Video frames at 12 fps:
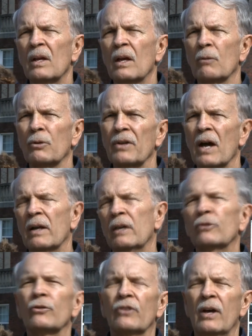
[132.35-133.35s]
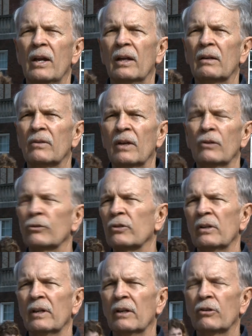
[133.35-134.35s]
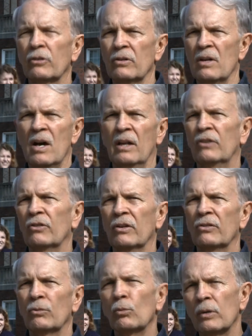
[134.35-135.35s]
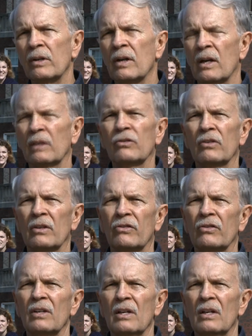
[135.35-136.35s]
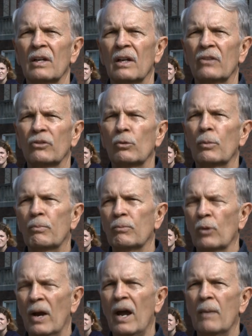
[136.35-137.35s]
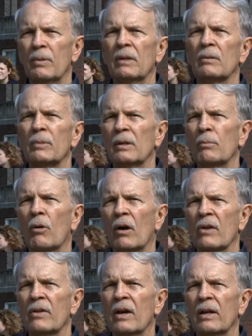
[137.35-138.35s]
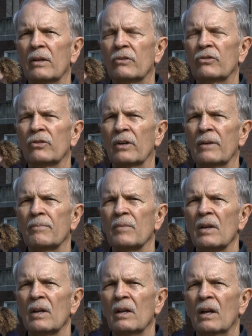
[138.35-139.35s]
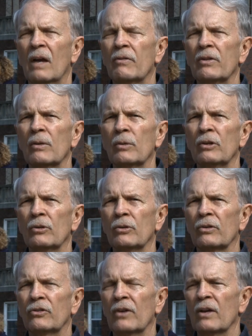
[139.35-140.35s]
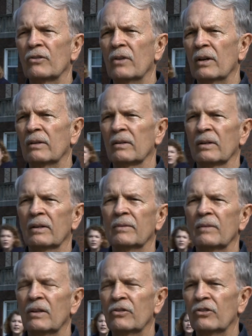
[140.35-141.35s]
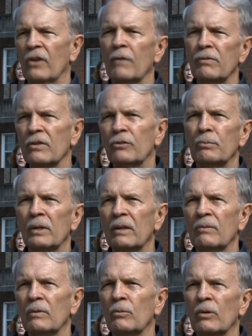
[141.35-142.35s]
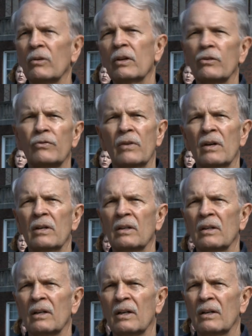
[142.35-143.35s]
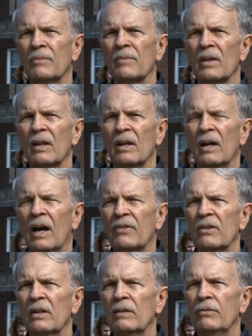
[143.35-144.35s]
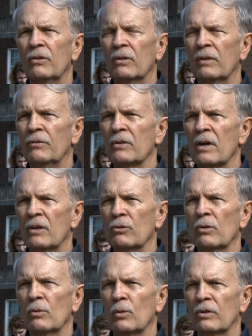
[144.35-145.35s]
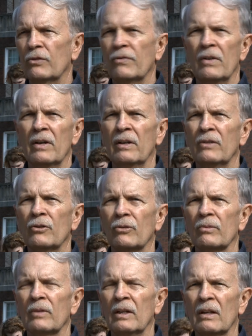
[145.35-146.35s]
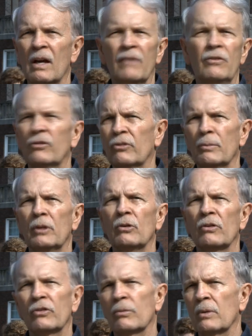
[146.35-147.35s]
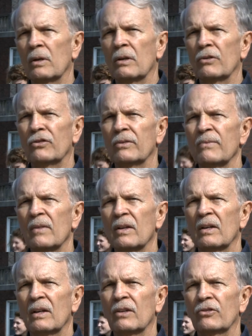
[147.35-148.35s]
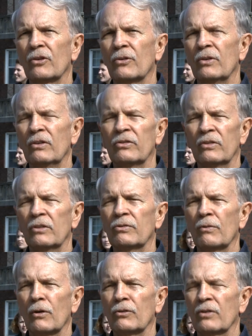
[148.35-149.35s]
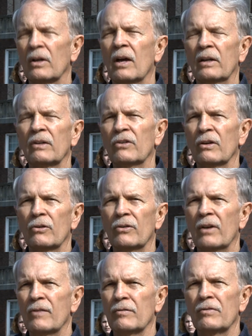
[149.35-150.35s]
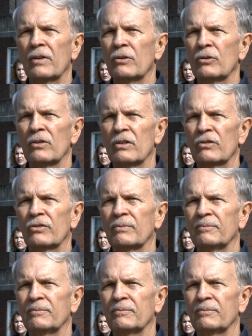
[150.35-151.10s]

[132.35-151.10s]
And without Angels Attic, the Angels Clinic could not exist, would not exist. And so we're, we're happy to be a part of that. It's, um, everything we do, it sounds like uh, it's selfless, but really it's fun. Um, I think if, you, if you're not doing what's fun in, your, in life, you should be doing something else. And so these, these folks, I, I can tell you, they're having fun doing this.